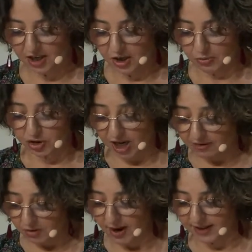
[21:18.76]
which
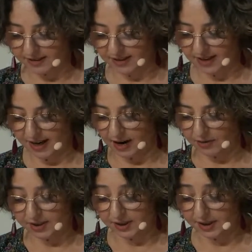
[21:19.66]
everyone
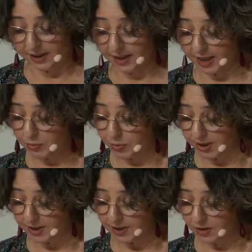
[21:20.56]
currently
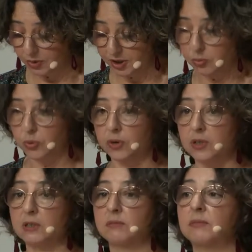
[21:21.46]
expresses with the
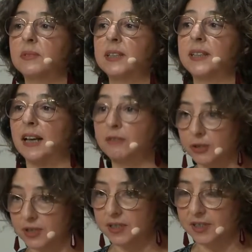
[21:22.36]
word
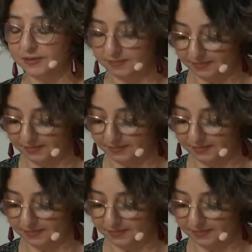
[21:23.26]
diversity.